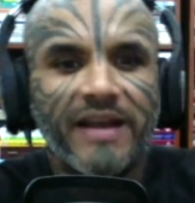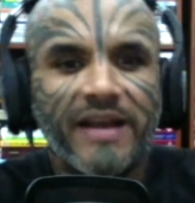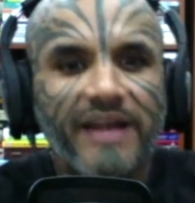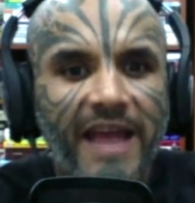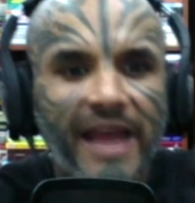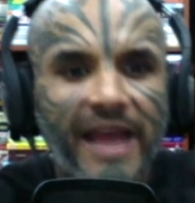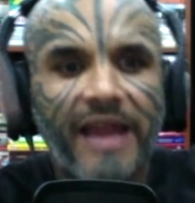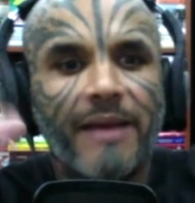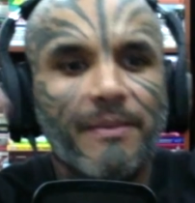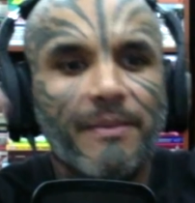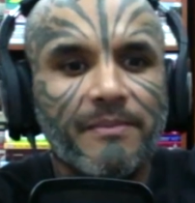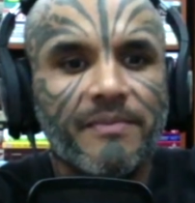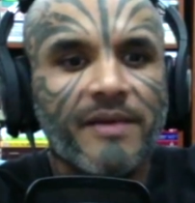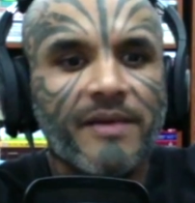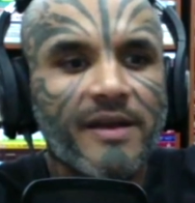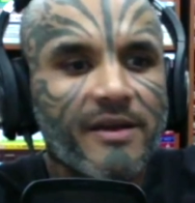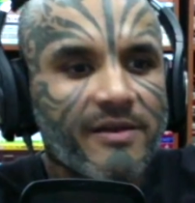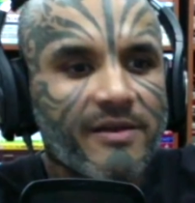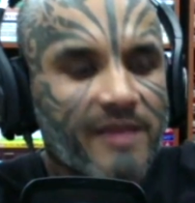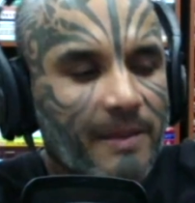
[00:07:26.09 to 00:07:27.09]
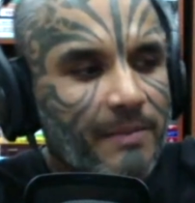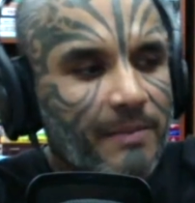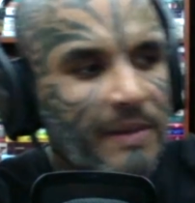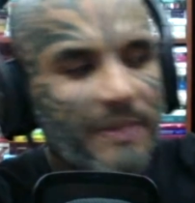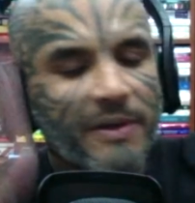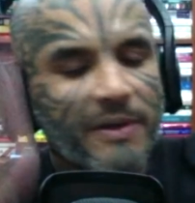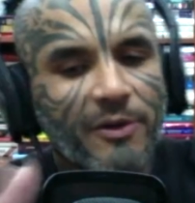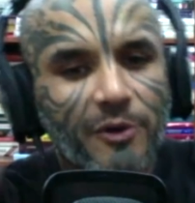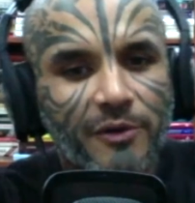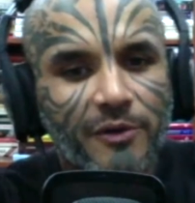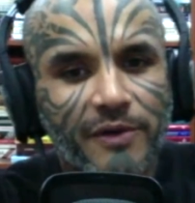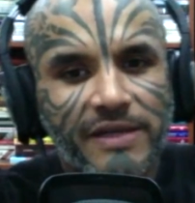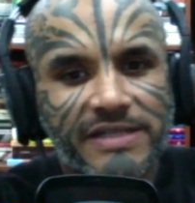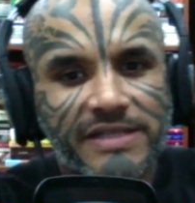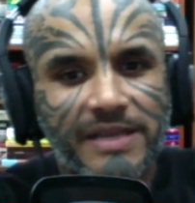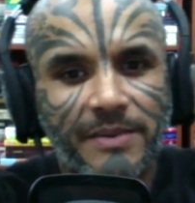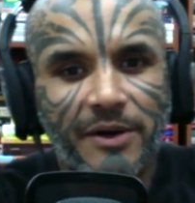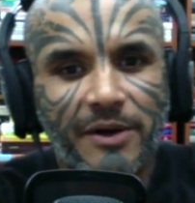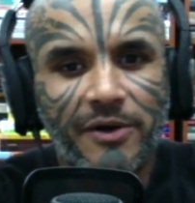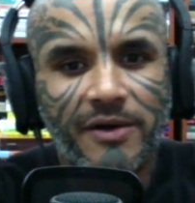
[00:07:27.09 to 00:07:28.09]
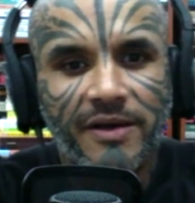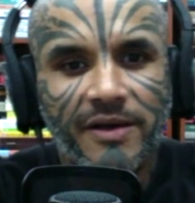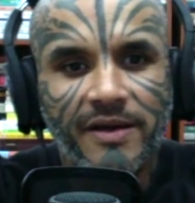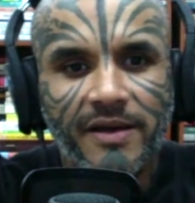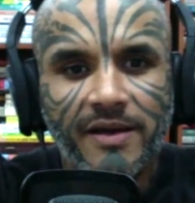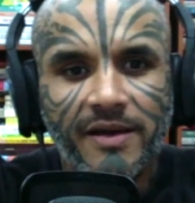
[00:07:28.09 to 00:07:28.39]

name that people go crazy about,